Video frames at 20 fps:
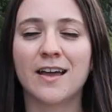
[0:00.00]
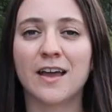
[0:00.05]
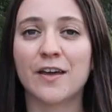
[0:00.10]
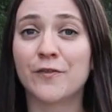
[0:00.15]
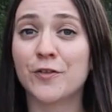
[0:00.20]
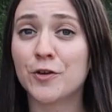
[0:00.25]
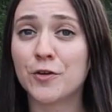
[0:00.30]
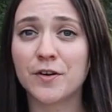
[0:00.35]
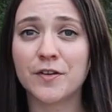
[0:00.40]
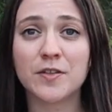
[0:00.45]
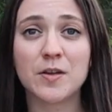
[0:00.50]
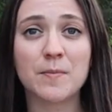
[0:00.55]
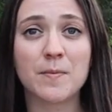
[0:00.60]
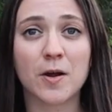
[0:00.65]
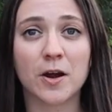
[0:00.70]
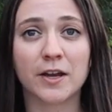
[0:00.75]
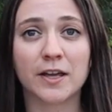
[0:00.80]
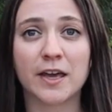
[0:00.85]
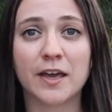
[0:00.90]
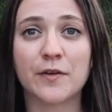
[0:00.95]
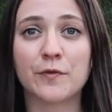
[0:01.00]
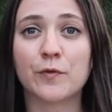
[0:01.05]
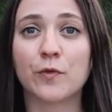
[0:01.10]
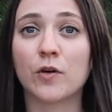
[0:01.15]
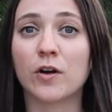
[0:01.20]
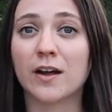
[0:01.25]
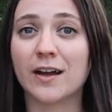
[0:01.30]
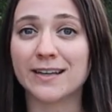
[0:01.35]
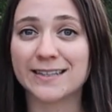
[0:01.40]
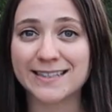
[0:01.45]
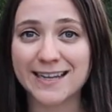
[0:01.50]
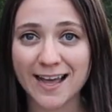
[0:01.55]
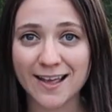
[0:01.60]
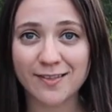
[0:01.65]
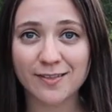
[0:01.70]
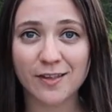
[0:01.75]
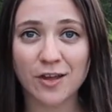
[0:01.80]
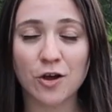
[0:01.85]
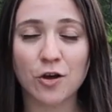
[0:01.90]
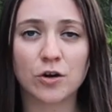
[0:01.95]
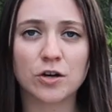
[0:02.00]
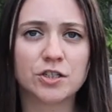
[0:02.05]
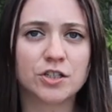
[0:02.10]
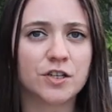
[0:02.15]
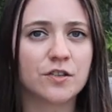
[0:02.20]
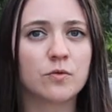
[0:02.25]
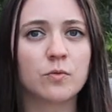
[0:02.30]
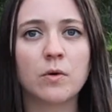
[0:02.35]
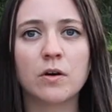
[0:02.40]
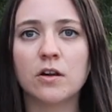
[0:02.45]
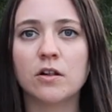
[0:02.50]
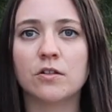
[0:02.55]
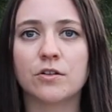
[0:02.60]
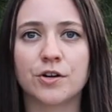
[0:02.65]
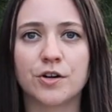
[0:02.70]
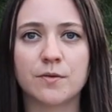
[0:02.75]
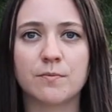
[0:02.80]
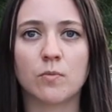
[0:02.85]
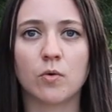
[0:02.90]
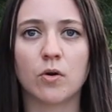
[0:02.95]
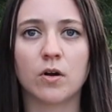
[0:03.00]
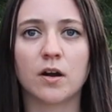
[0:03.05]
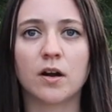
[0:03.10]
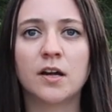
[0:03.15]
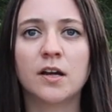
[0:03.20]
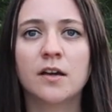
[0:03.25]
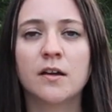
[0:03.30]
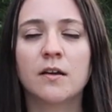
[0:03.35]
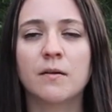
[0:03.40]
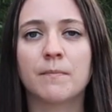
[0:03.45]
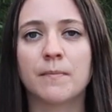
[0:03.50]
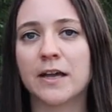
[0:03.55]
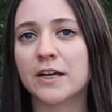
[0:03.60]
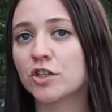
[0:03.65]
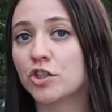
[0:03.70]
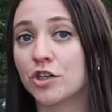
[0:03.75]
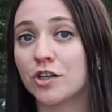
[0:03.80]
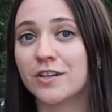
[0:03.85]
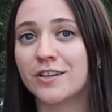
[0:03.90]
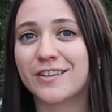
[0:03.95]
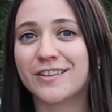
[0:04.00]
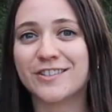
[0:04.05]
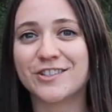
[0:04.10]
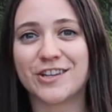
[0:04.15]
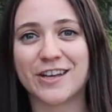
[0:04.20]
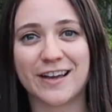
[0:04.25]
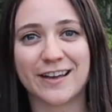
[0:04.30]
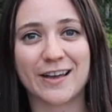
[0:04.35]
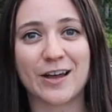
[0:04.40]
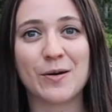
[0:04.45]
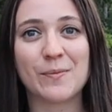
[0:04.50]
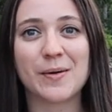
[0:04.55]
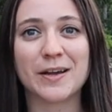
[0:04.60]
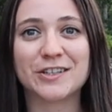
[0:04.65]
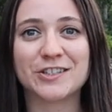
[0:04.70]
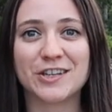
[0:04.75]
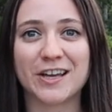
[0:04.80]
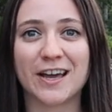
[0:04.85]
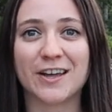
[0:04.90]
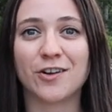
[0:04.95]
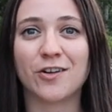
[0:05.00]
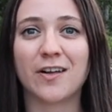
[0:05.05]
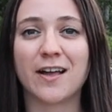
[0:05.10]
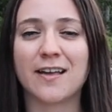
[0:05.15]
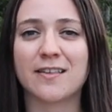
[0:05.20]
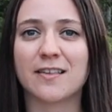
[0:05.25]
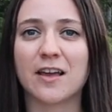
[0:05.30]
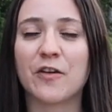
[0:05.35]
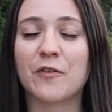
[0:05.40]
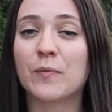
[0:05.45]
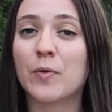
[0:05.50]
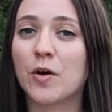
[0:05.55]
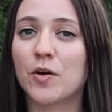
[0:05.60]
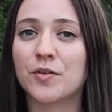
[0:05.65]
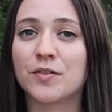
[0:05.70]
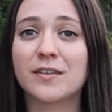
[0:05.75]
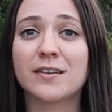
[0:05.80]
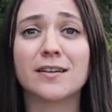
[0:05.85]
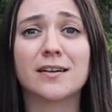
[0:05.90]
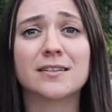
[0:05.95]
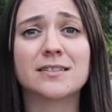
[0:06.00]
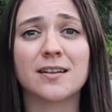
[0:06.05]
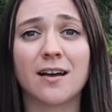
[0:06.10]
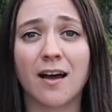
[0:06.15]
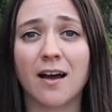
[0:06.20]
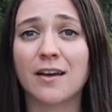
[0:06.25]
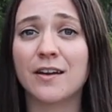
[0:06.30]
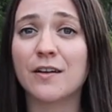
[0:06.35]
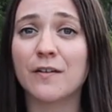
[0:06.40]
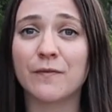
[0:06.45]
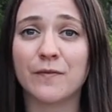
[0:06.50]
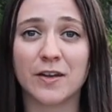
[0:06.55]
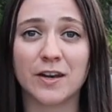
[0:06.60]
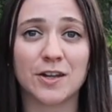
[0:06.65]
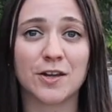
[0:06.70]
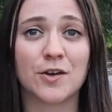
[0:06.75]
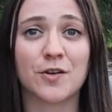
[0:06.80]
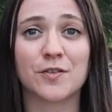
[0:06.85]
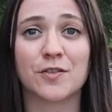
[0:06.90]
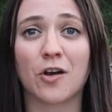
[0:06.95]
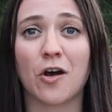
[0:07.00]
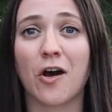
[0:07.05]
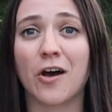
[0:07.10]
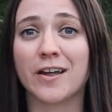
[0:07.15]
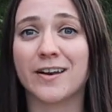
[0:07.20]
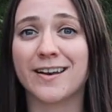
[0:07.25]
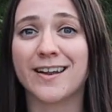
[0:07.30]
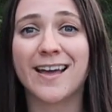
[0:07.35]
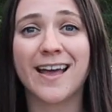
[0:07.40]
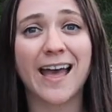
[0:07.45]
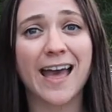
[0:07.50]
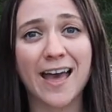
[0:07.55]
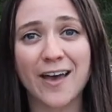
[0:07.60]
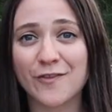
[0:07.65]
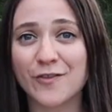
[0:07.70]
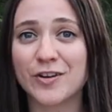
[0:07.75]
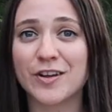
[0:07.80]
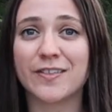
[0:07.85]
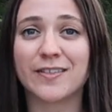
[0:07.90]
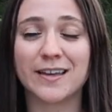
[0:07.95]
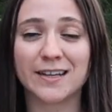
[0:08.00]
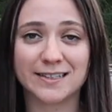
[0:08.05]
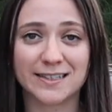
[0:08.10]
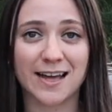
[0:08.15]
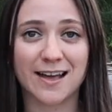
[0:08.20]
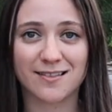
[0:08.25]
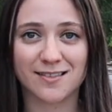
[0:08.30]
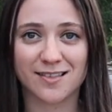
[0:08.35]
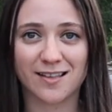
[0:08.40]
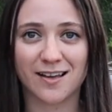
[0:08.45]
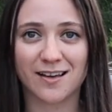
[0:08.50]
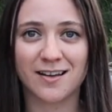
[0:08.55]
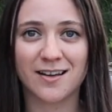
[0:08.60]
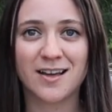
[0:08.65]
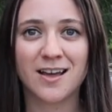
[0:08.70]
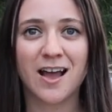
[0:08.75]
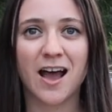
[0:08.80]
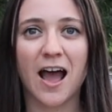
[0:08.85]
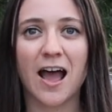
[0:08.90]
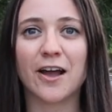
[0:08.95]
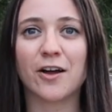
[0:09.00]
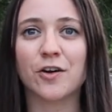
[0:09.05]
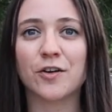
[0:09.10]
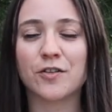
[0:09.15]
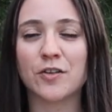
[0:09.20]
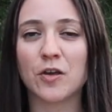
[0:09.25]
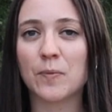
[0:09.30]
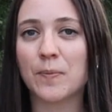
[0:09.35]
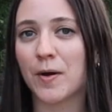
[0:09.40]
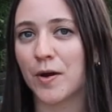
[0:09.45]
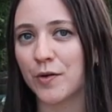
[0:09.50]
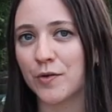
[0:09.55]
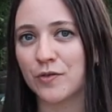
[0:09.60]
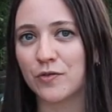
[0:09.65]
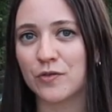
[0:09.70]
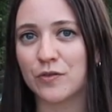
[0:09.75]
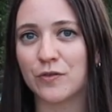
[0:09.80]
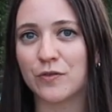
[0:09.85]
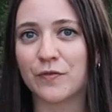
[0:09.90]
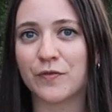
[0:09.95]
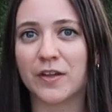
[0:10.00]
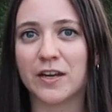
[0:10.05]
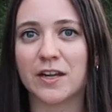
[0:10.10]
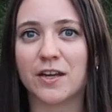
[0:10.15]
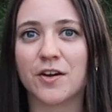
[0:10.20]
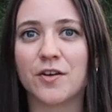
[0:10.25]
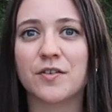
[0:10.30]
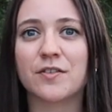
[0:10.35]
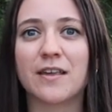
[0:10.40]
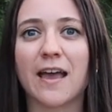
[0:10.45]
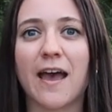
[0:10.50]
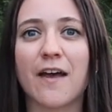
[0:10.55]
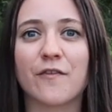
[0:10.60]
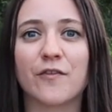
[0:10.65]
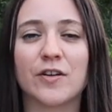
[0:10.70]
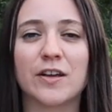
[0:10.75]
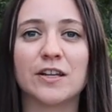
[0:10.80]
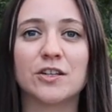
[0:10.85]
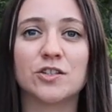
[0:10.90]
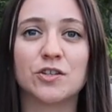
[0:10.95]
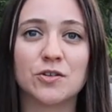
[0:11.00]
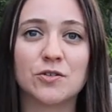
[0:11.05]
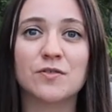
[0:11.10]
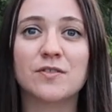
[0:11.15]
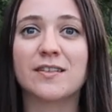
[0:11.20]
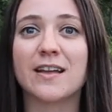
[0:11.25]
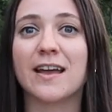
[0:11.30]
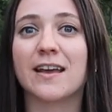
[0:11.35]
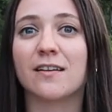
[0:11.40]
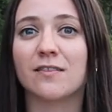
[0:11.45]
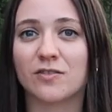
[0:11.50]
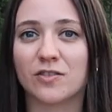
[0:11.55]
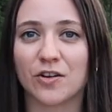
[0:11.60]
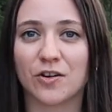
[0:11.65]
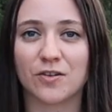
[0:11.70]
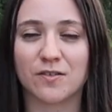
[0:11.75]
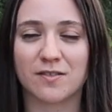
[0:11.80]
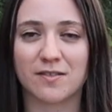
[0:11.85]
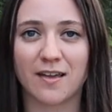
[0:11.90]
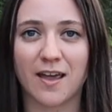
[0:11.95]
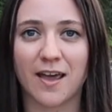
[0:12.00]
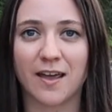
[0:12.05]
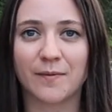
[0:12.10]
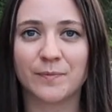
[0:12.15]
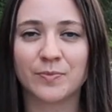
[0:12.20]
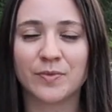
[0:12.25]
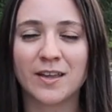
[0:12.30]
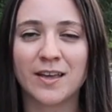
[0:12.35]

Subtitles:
If you are in the market for a Tesla or just want to learn more, make sure to check out my channel, as I've posted a ton of videos on everything Tesla. I also post new videos every Tuesday and Thursday.